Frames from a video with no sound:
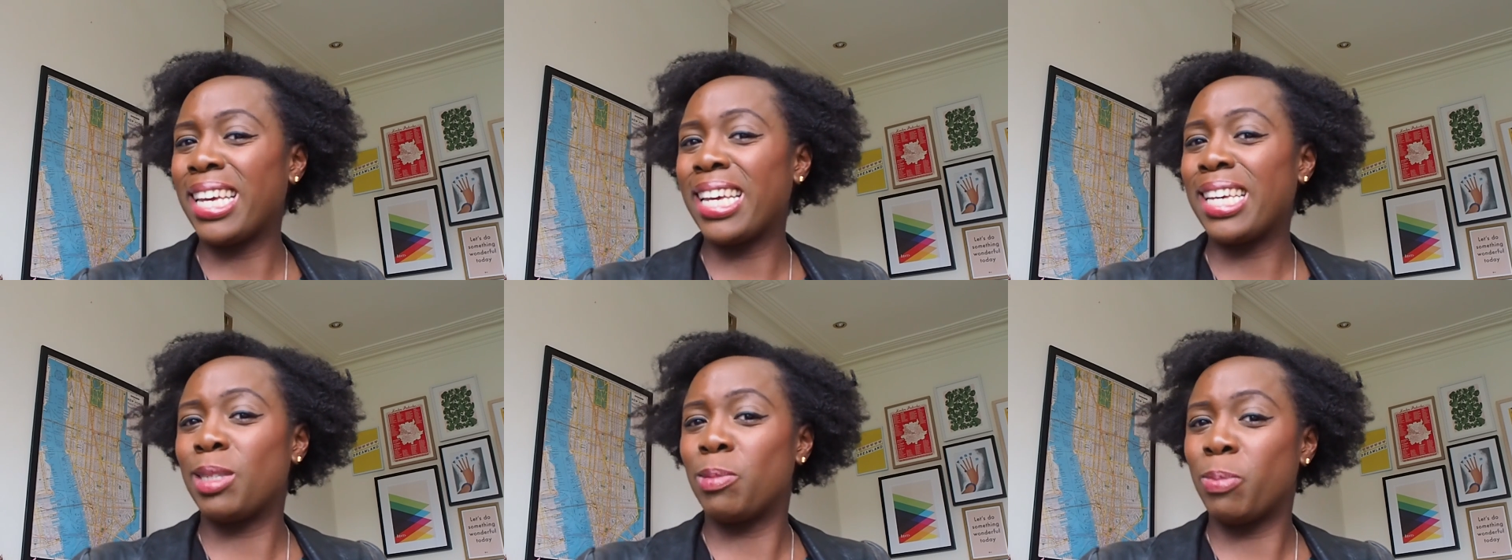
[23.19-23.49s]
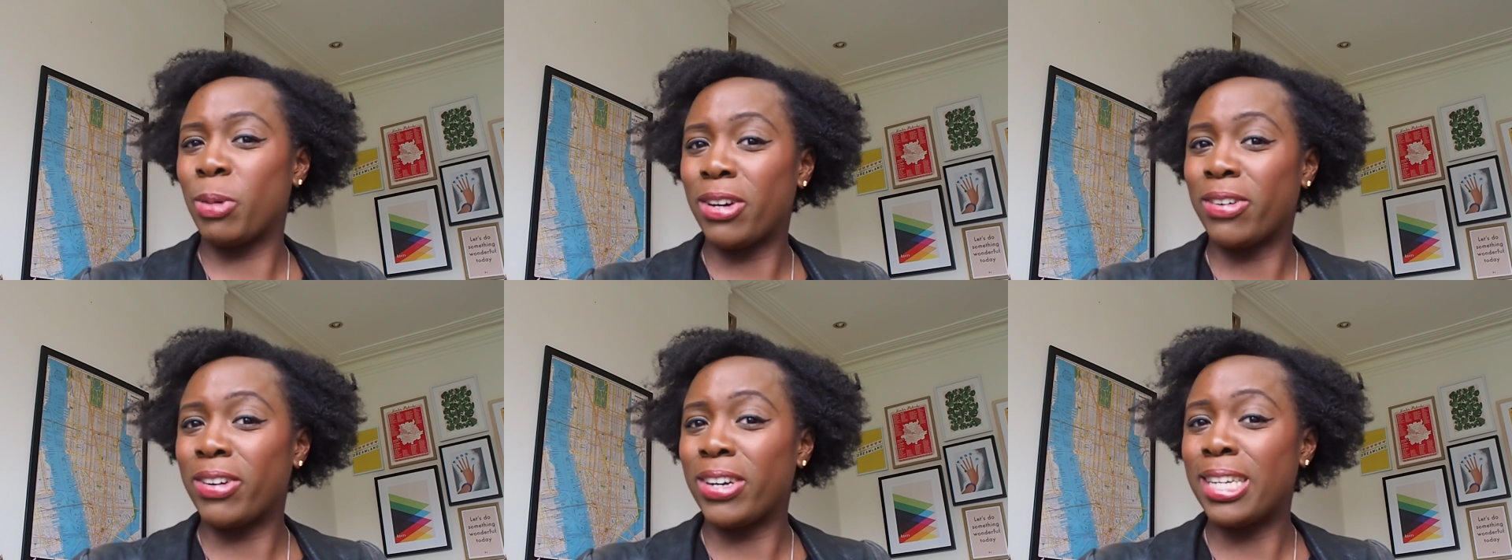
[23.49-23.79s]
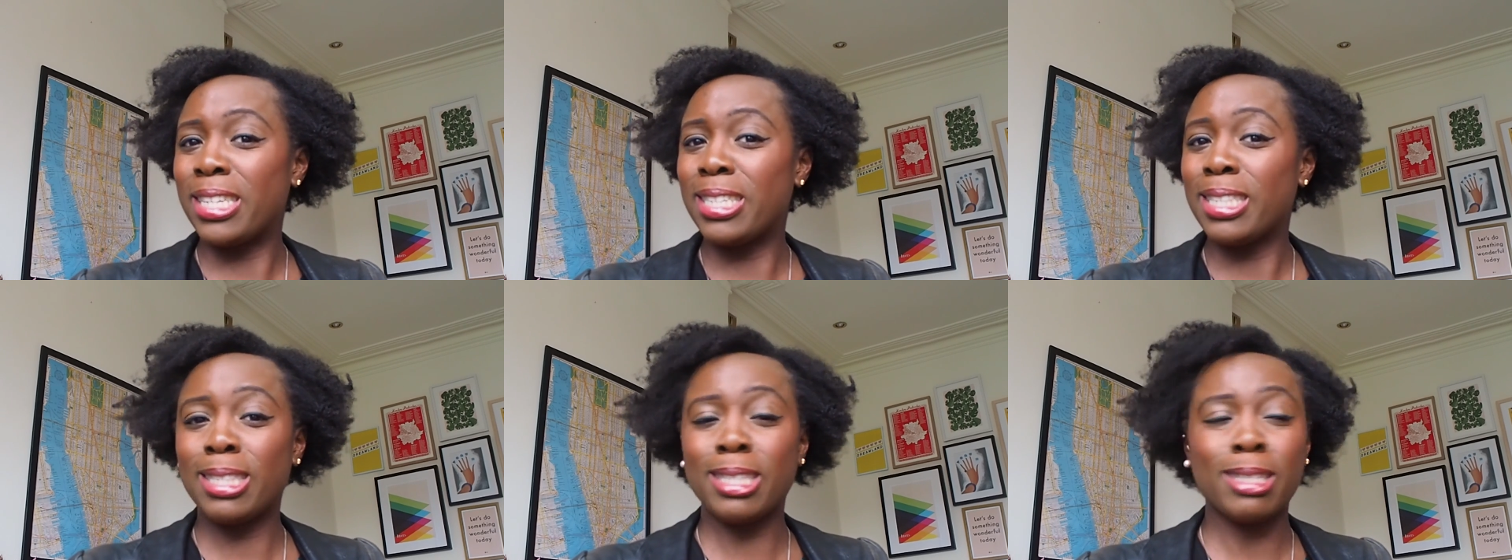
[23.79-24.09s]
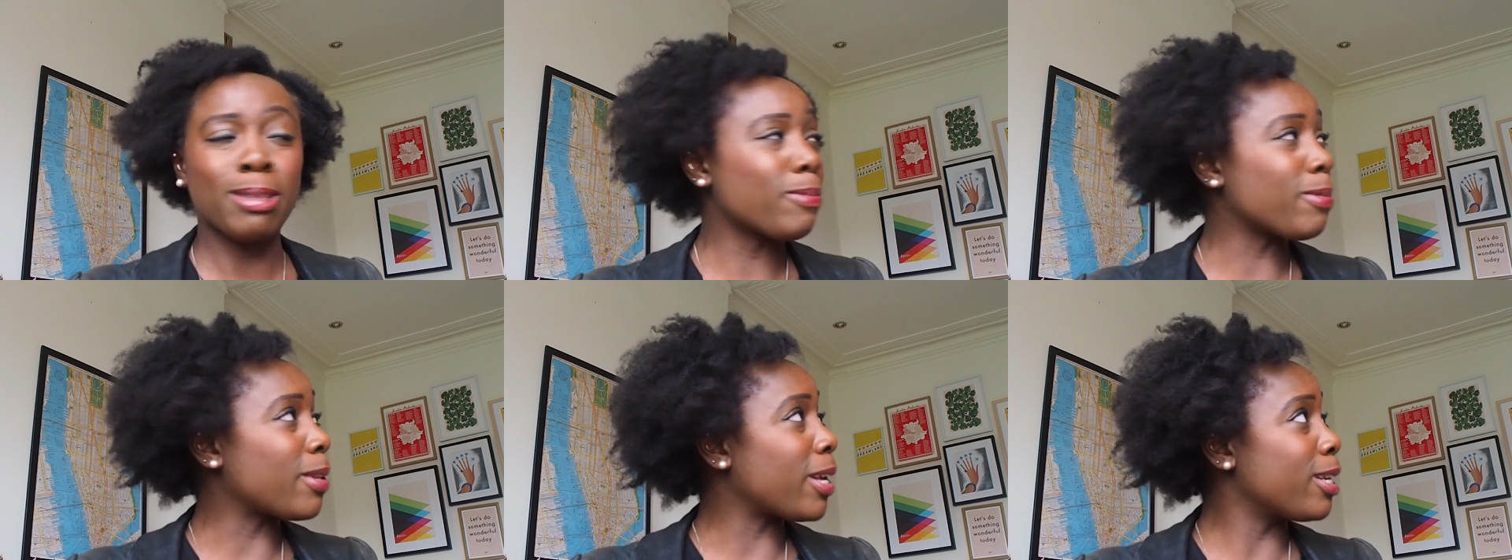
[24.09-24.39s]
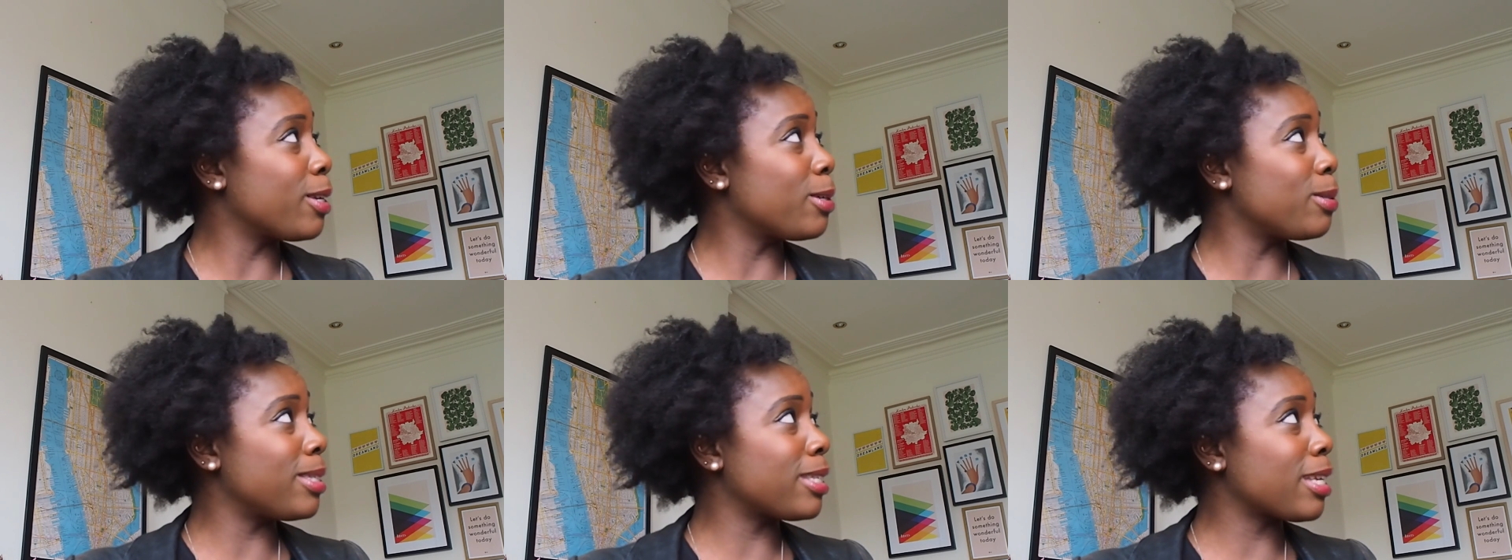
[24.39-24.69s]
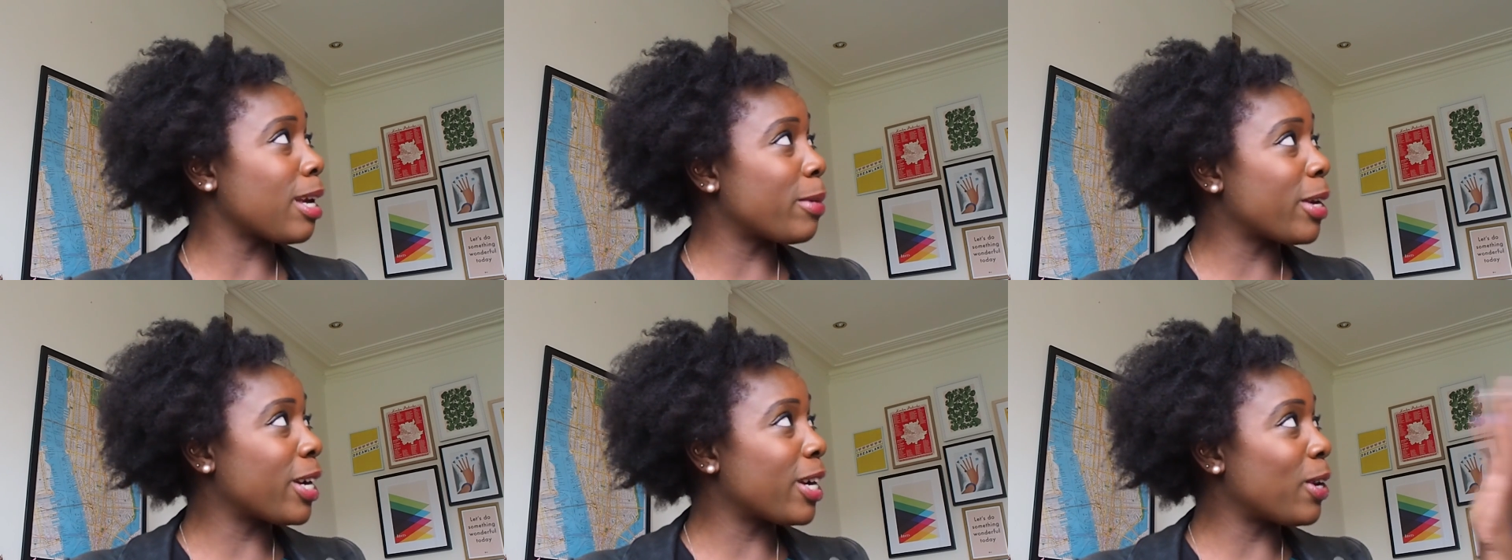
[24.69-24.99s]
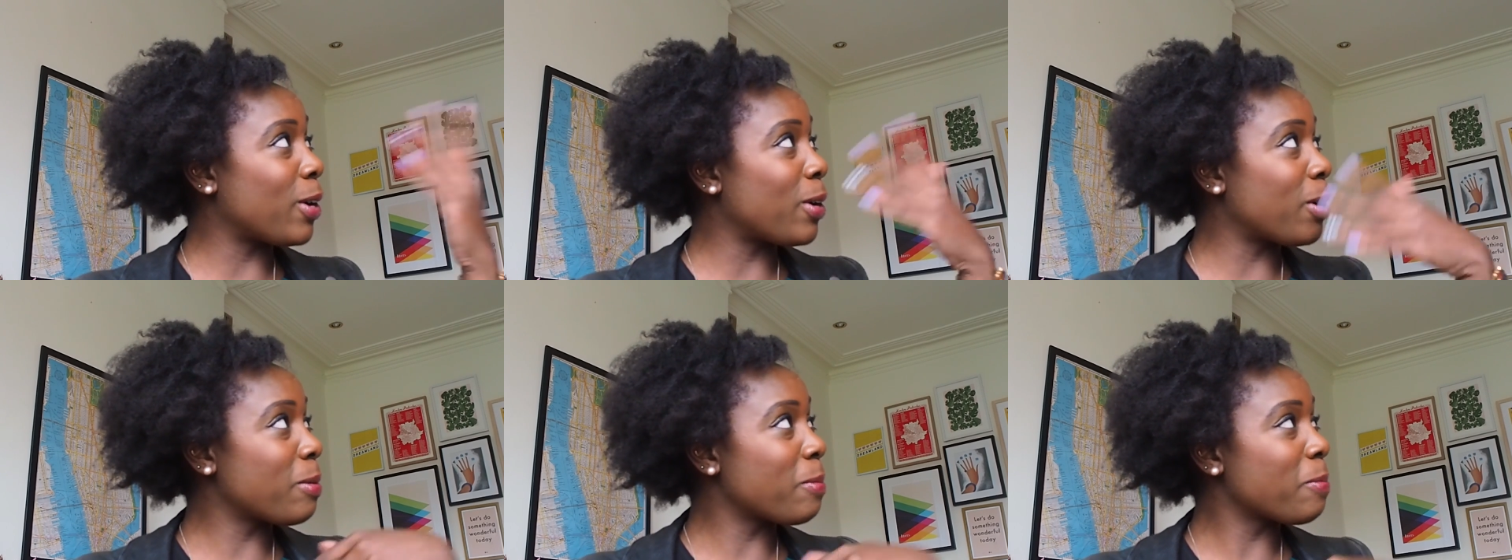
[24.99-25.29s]
experience. Lucy's coming
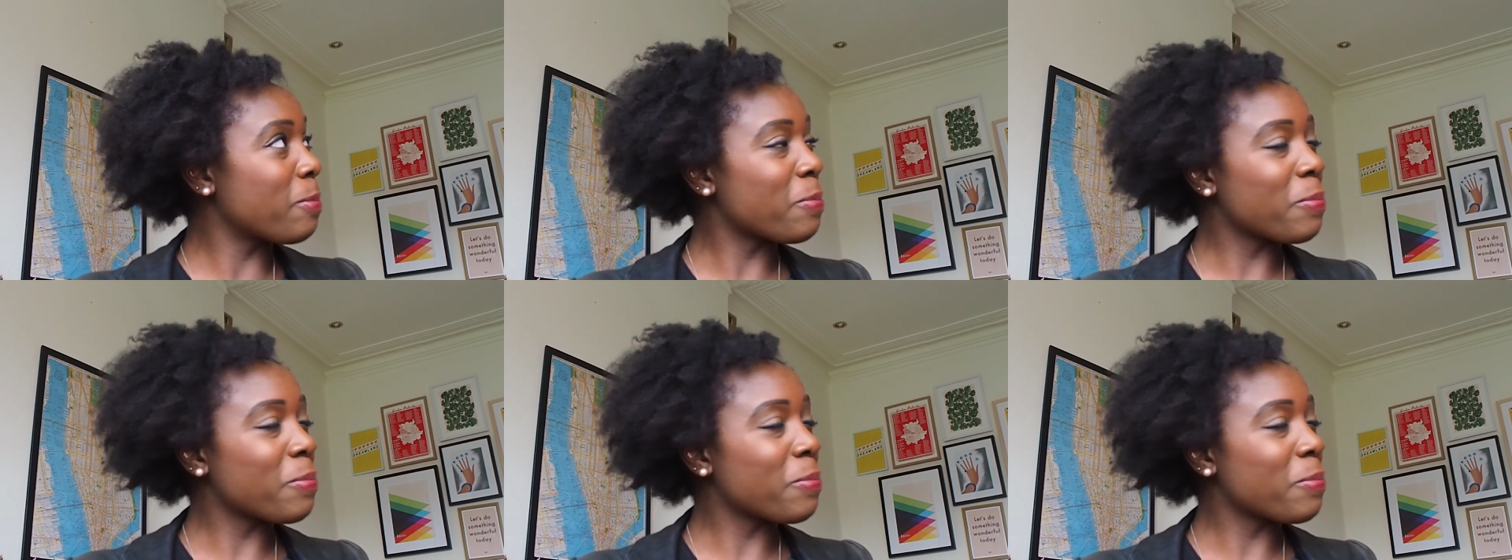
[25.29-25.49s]
along.